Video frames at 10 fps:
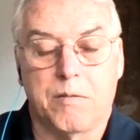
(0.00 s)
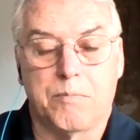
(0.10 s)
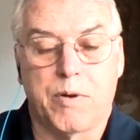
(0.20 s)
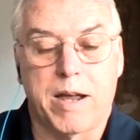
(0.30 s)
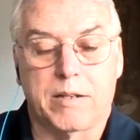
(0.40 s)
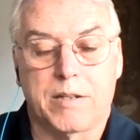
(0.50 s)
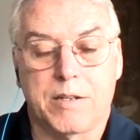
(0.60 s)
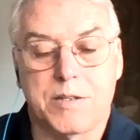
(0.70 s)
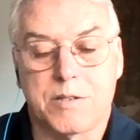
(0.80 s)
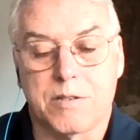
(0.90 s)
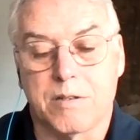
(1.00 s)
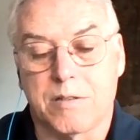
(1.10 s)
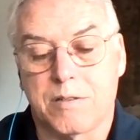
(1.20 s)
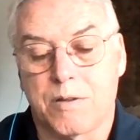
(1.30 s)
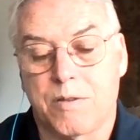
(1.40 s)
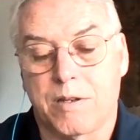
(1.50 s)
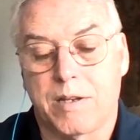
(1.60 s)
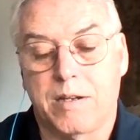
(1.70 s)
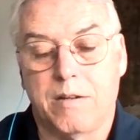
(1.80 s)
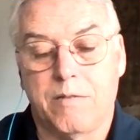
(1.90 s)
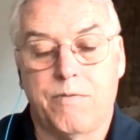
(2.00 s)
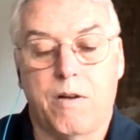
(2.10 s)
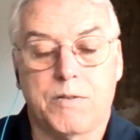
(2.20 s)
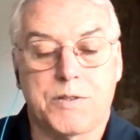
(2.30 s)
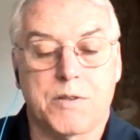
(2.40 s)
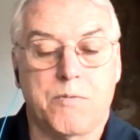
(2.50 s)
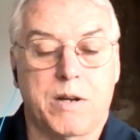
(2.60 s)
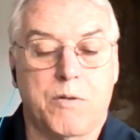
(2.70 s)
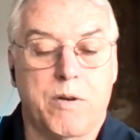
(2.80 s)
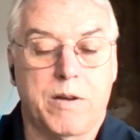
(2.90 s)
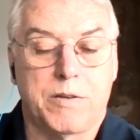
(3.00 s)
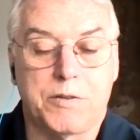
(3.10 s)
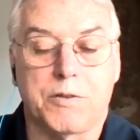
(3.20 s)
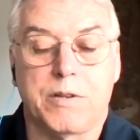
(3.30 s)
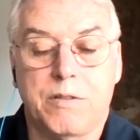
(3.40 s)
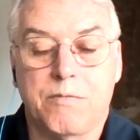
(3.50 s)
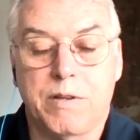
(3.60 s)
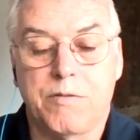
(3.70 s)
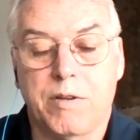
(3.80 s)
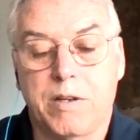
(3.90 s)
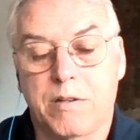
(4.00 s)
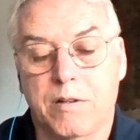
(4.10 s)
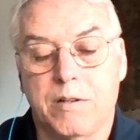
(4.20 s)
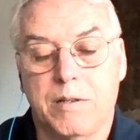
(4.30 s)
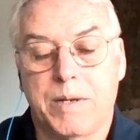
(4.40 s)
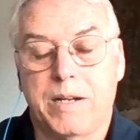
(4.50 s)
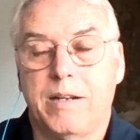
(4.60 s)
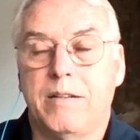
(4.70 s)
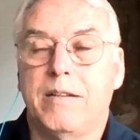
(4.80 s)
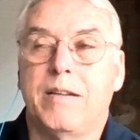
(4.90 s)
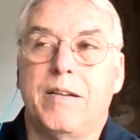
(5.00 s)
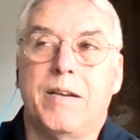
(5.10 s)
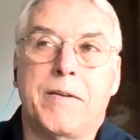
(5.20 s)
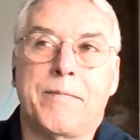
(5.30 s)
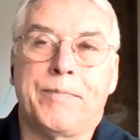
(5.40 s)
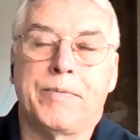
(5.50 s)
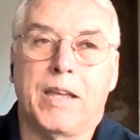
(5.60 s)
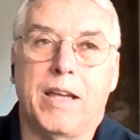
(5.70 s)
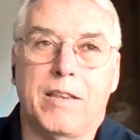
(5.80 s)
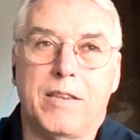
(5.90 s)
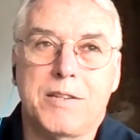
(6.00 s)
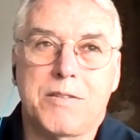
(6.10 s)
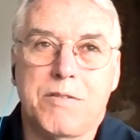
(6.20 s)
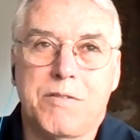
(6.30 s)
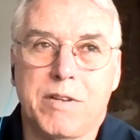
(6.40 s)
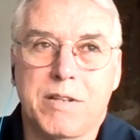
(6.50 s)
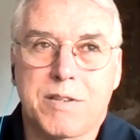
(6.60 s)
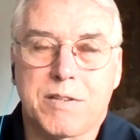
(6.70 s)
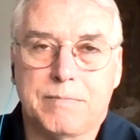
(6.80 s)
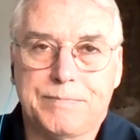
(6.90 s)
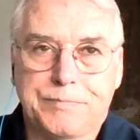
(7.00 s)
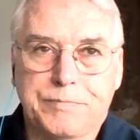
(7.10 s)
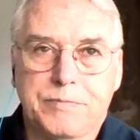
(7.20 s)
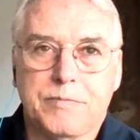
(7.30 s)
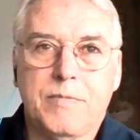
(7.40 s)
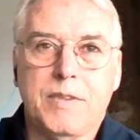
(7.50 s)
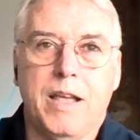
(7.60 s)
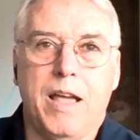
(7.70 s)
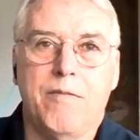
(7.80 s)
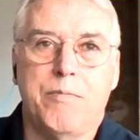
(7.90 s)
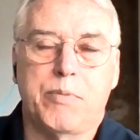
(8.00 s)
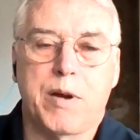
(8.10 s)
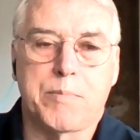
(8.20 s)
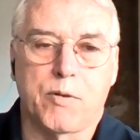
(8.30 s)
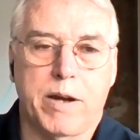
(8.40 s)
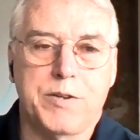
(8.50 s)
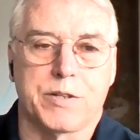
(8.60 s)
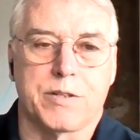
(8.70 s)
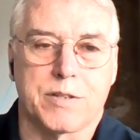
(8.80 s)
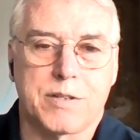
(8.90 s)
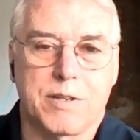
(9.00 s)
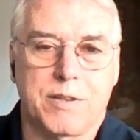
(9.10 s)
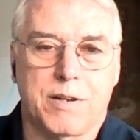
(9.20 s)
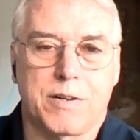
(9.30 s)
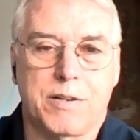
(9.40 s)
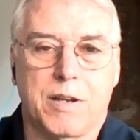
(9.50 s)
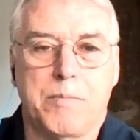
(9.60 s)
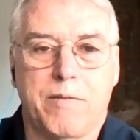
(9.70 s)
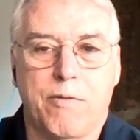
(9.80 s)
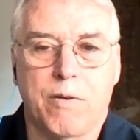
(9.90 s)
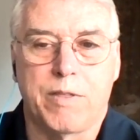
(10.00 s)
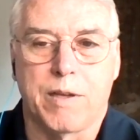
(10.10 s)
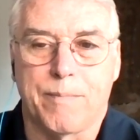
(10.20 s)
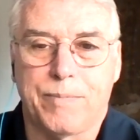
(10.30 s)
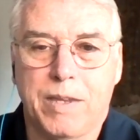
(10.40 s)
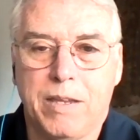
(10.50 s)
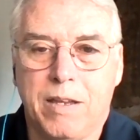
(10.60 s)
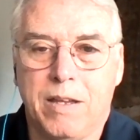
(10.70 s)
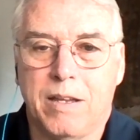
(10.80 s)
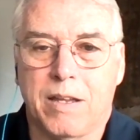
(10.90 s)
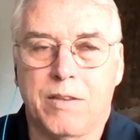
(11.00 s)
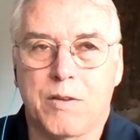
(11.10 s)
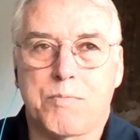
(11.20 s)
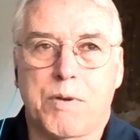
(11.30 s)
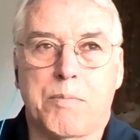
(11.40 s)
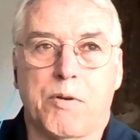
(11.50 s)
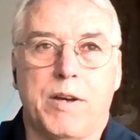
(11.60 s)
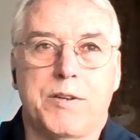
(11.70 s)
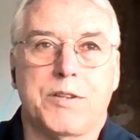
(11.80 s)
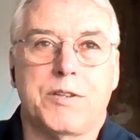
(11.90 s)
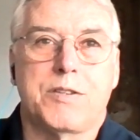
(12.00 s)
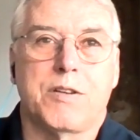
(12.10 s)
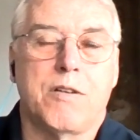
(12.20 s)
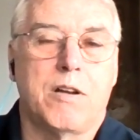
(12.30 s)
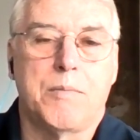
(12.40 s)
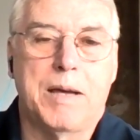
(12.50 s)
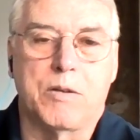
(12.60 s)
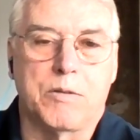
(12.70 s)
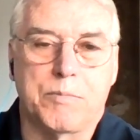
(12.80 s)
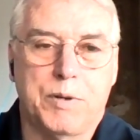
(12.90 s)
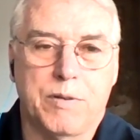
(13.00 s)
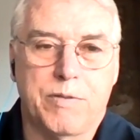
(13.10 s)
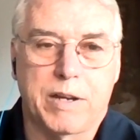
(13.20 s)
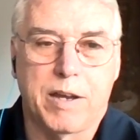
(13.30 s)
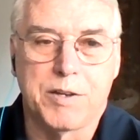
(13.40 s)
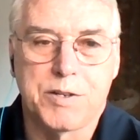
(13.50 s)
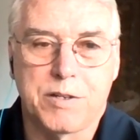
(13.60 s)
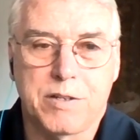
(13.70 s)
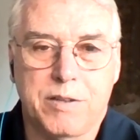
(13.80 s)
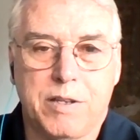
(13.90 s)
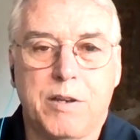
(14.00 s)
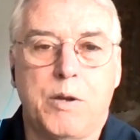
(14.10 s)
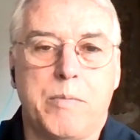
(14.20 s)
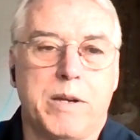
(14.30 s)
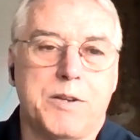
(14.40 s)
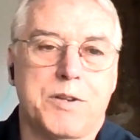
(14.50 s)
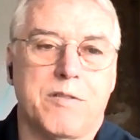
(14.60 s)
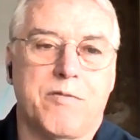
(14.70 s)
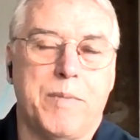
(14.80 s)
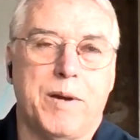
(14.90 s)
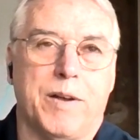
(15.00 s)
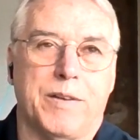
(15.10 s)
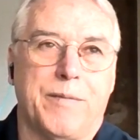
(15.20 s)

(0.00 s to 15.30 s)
practice so that any faults that one acquired during the retreat are eliminated. And these retreats have preparations that are done before them. And those preparations are all about purification and the accumulation of merit,